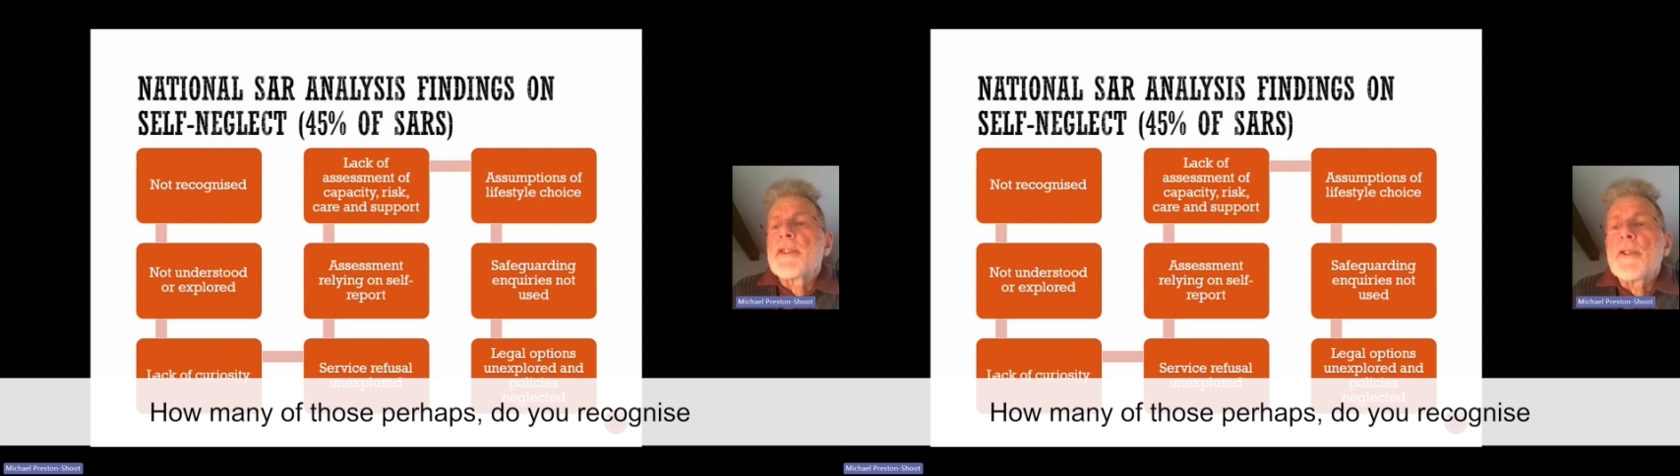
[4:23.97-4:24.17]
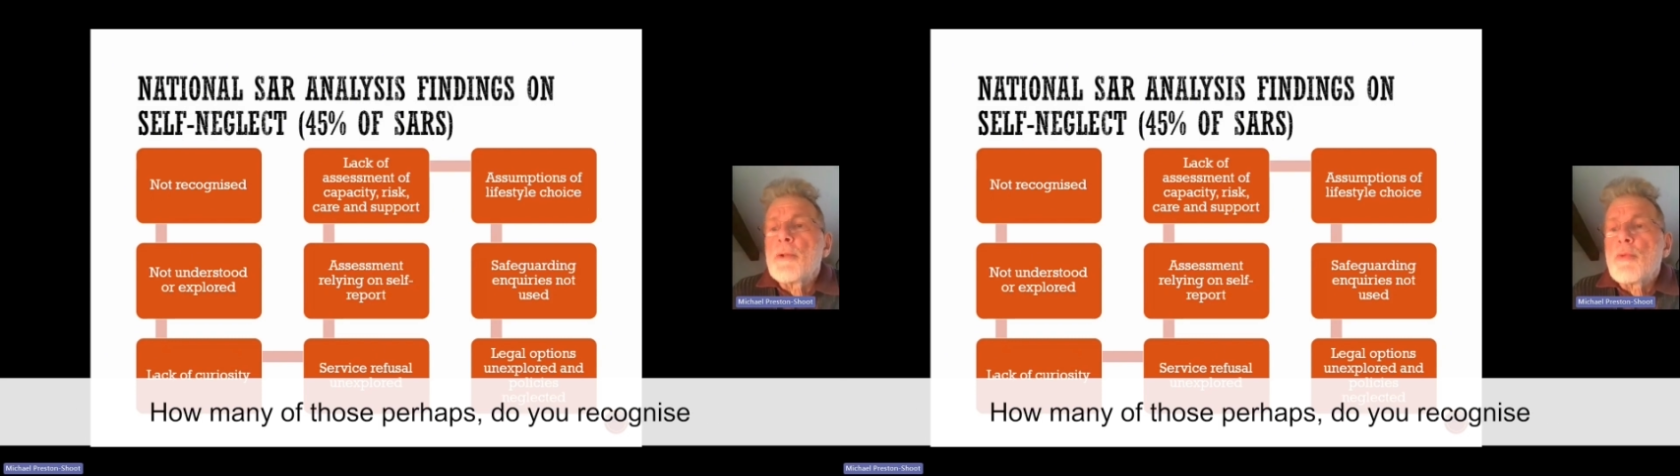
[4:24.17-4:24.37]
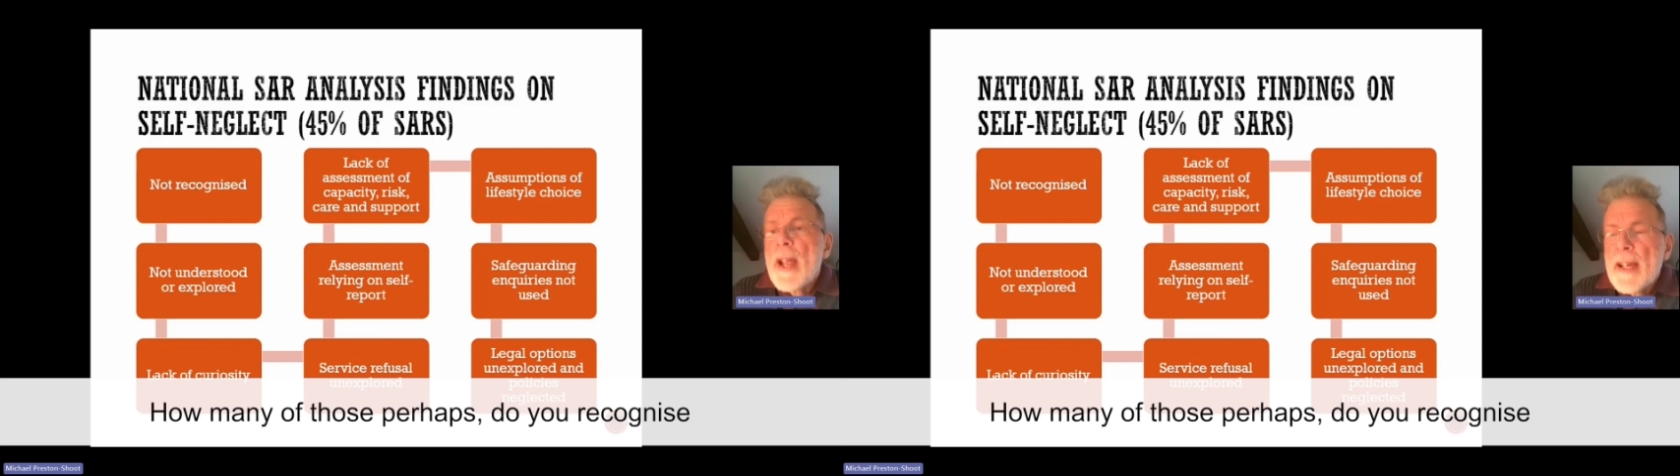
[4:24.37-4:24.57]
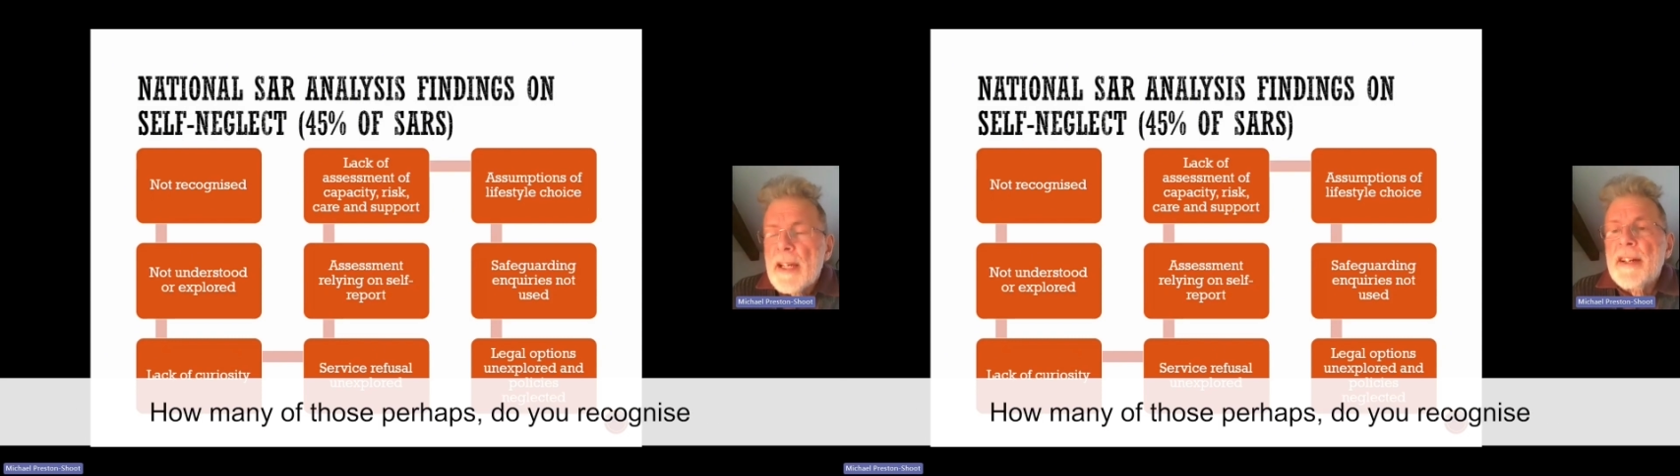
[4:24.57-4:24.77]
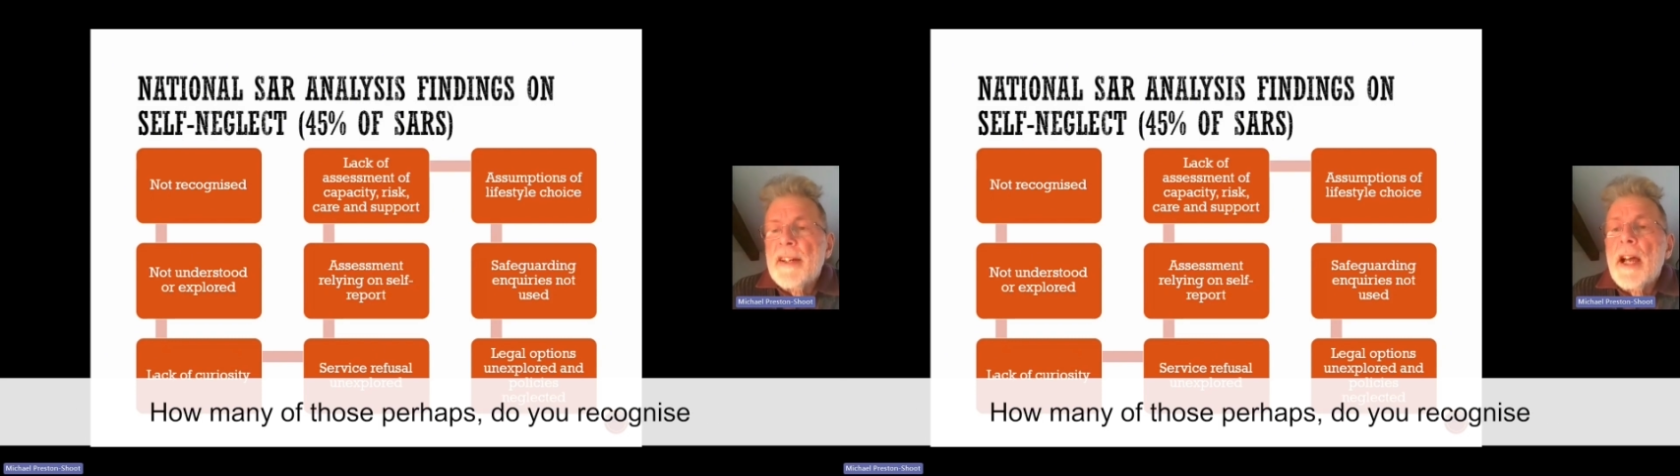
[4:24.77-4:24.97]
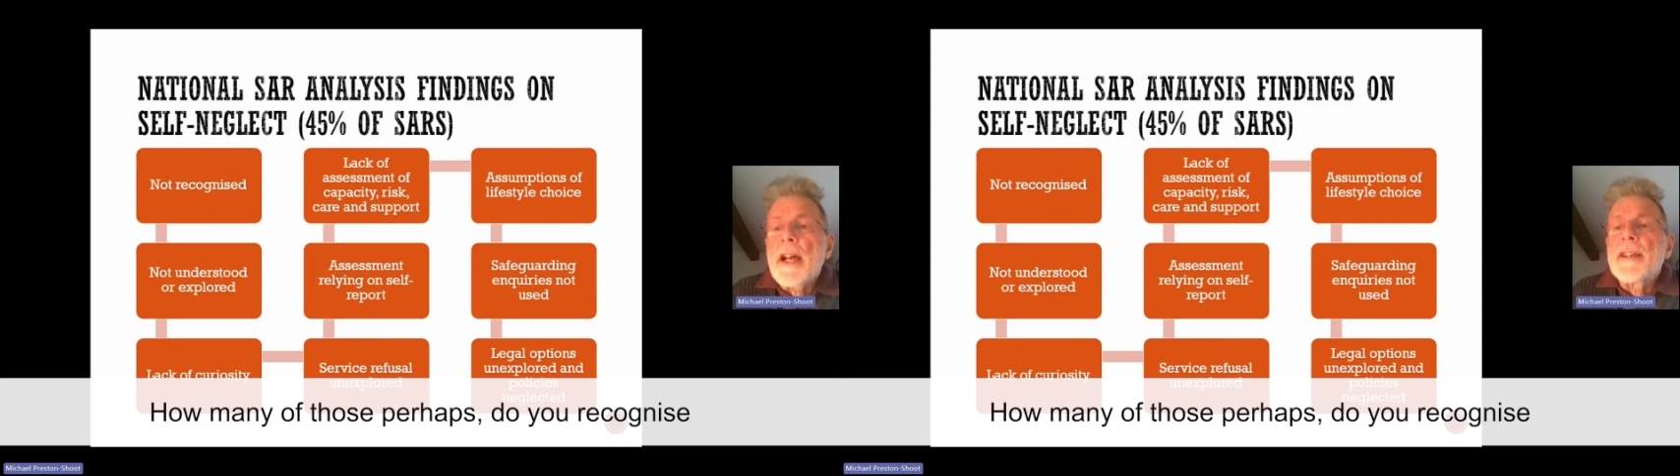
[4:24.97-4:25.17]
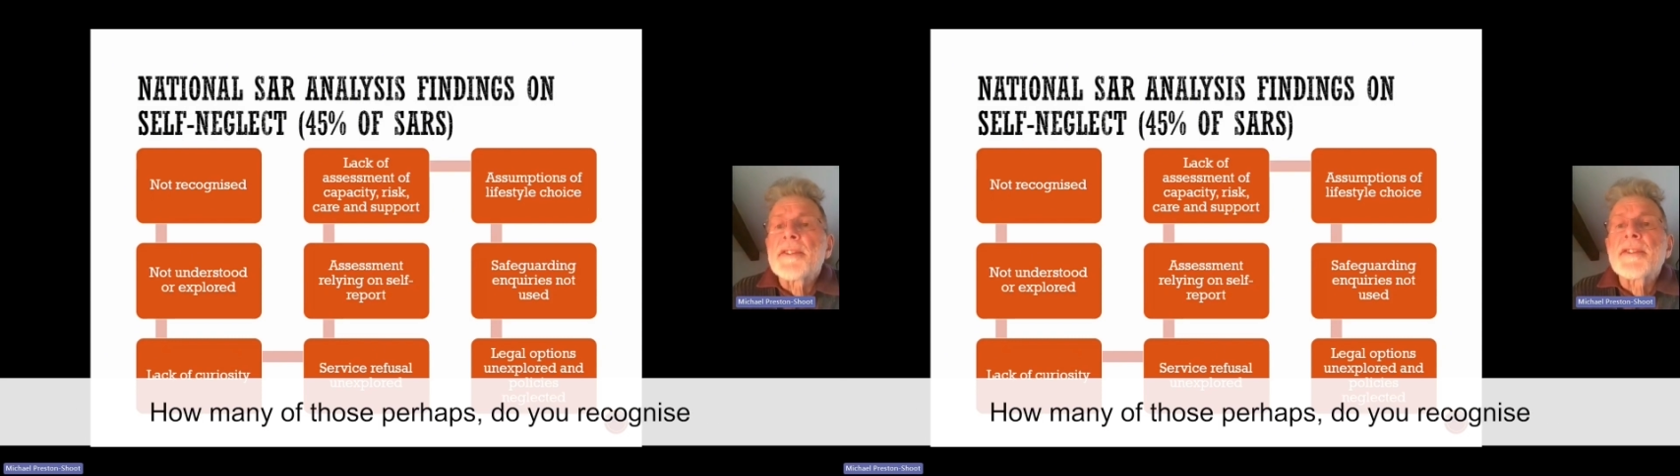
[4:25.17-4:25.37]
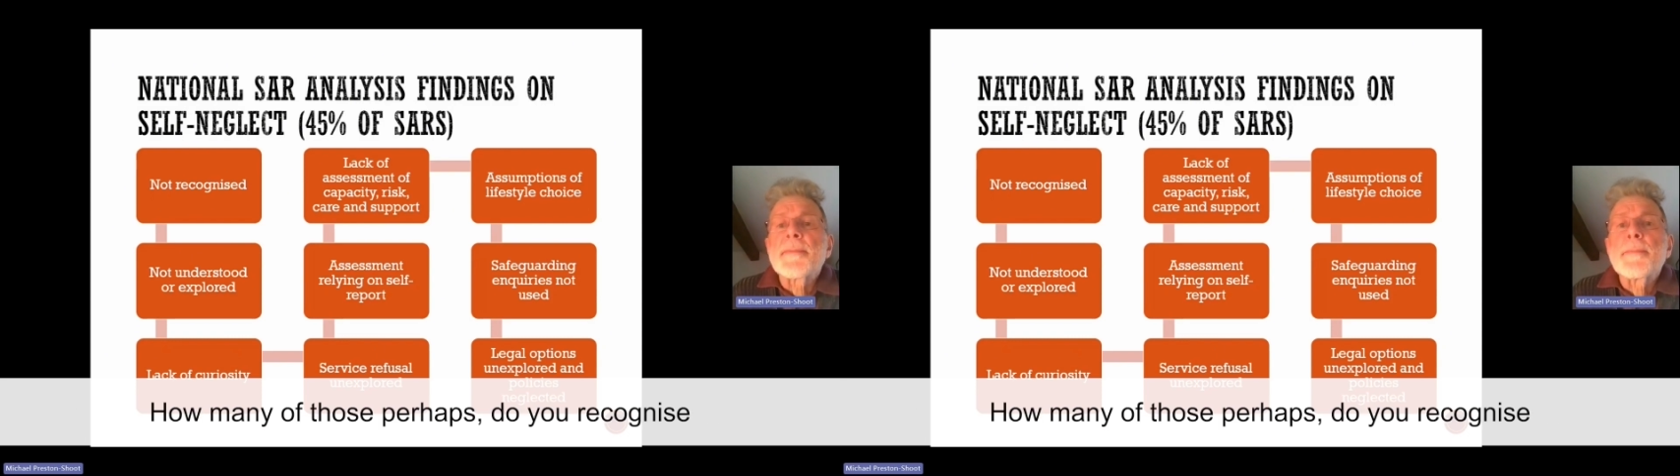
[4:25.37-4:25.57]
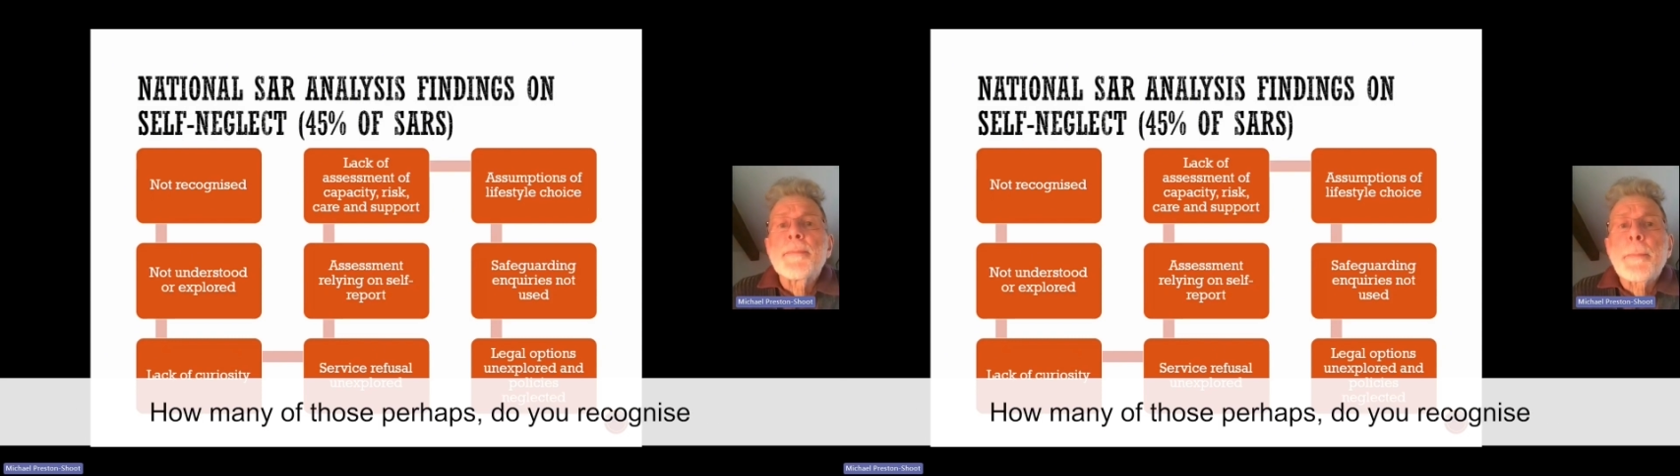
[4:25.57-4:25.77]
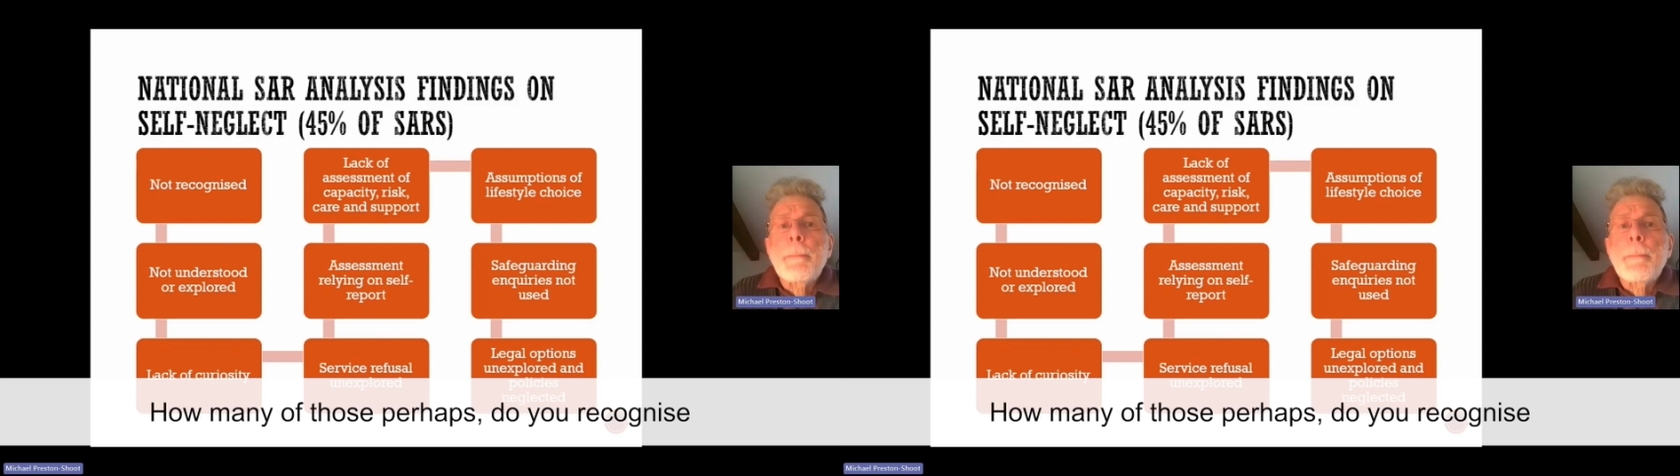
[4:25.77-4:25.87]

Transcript: do you recognise